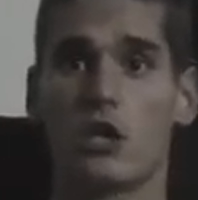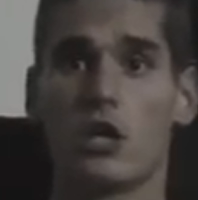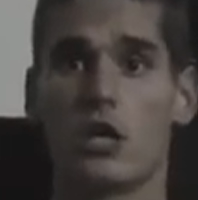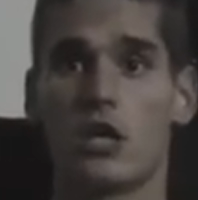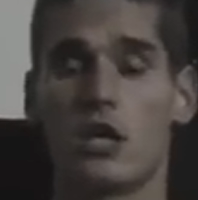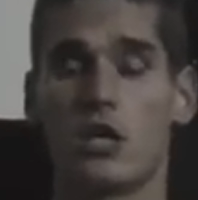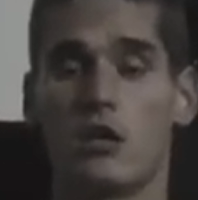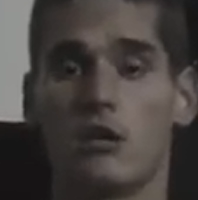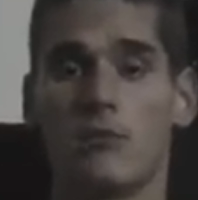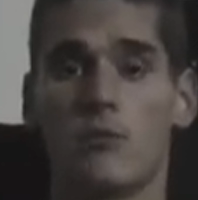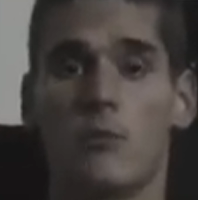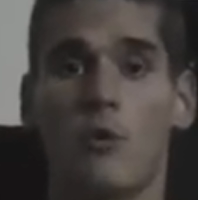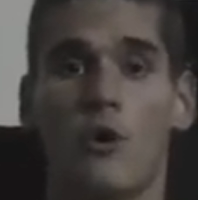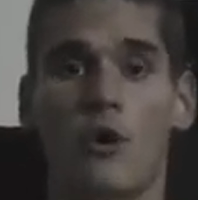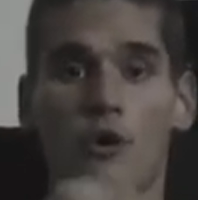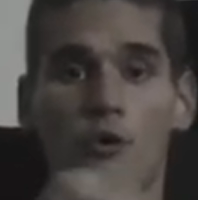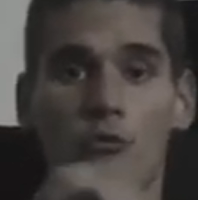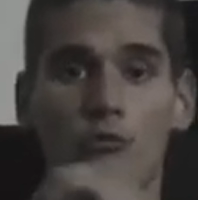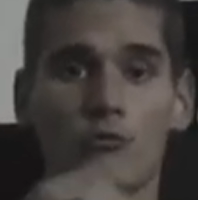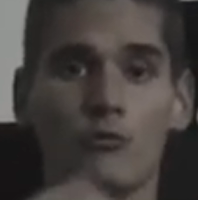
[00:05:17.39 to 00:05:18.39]
and more
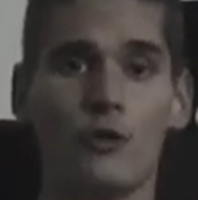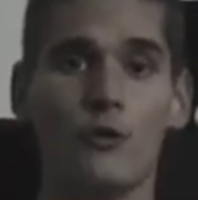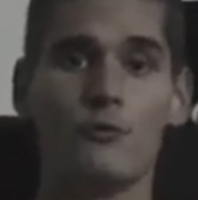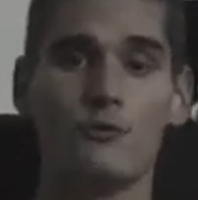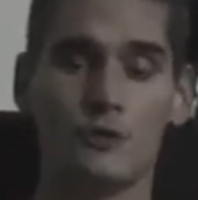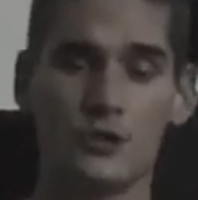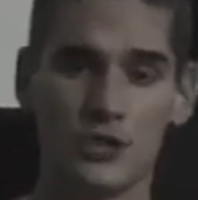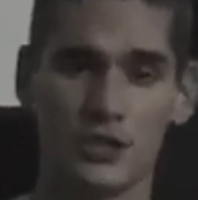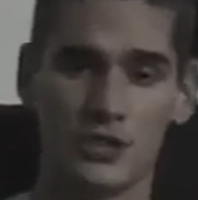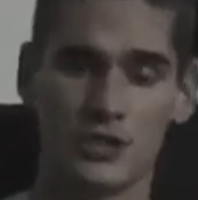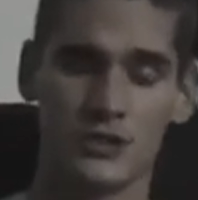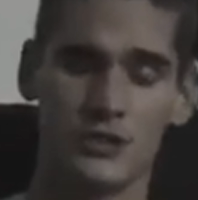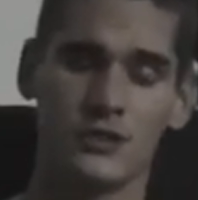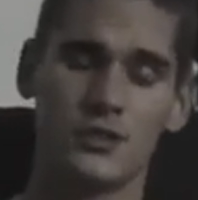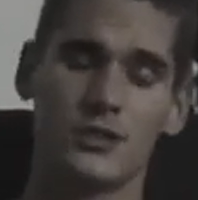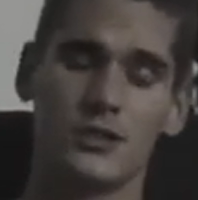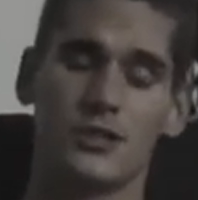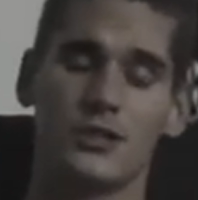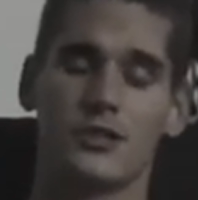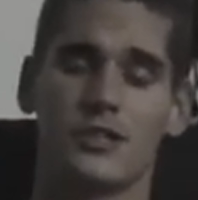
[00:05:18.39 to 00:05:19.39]
erosion
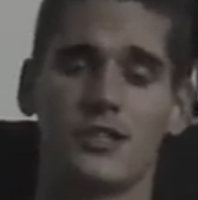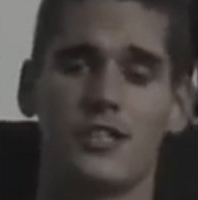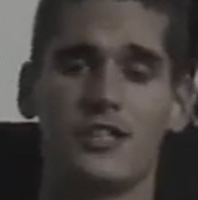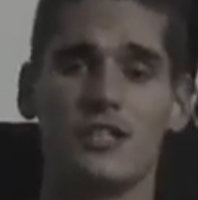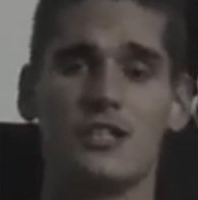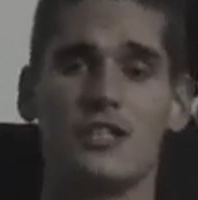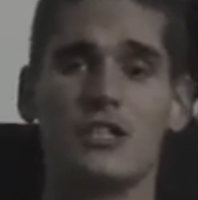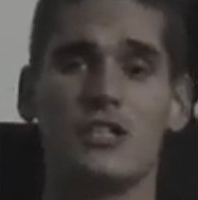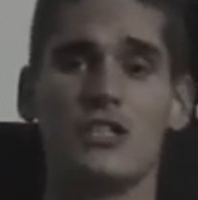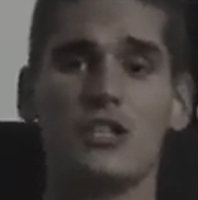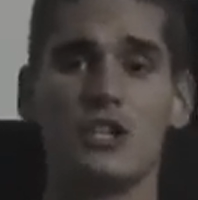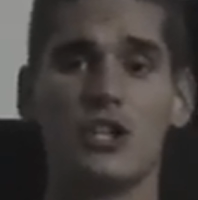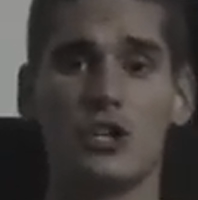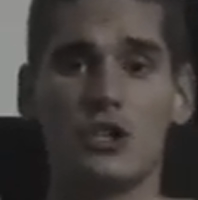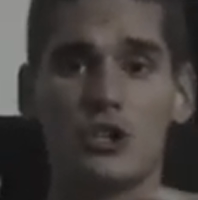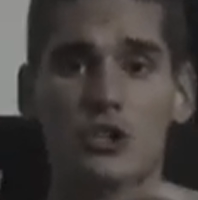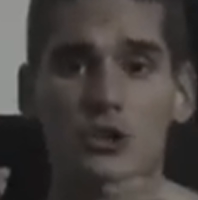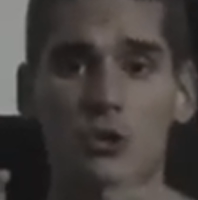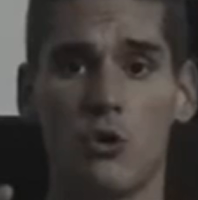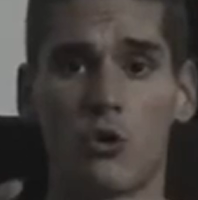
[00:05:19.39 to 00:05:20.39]
in
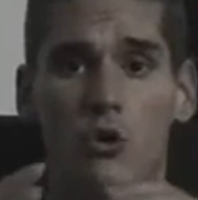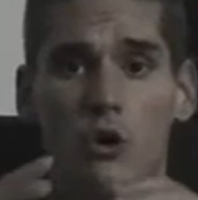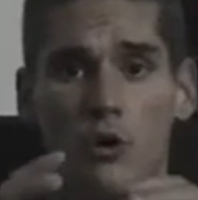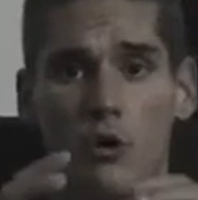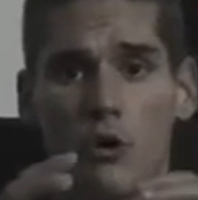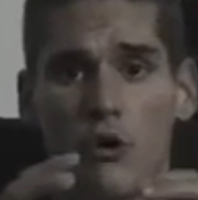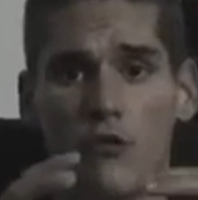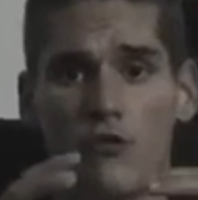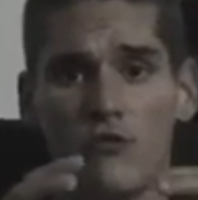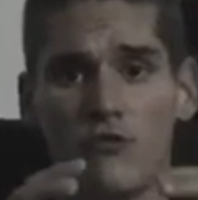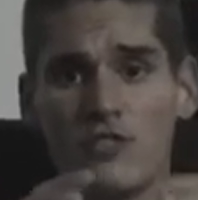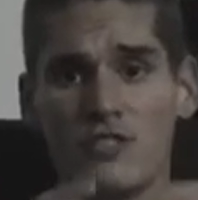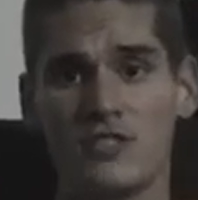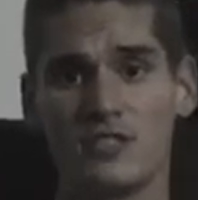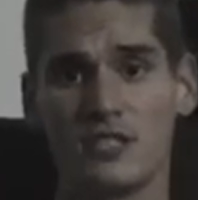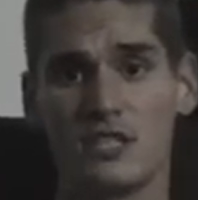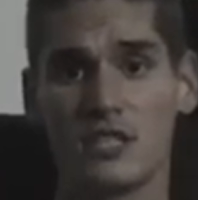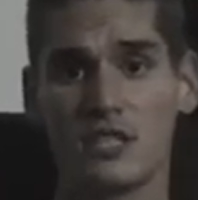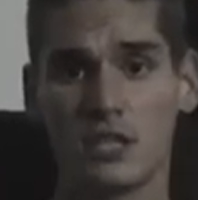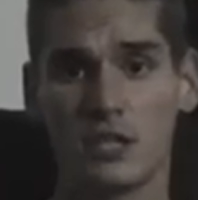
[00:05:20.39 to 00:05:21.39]
your
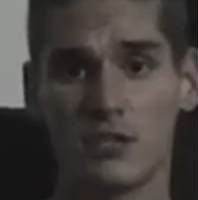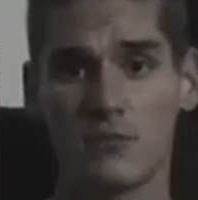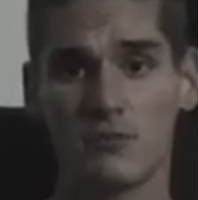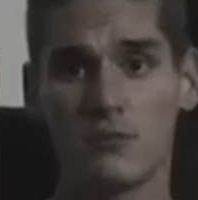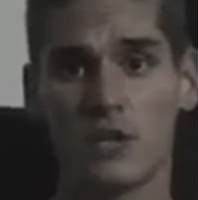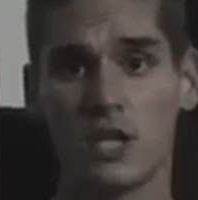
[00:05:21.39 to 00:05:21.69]
physique.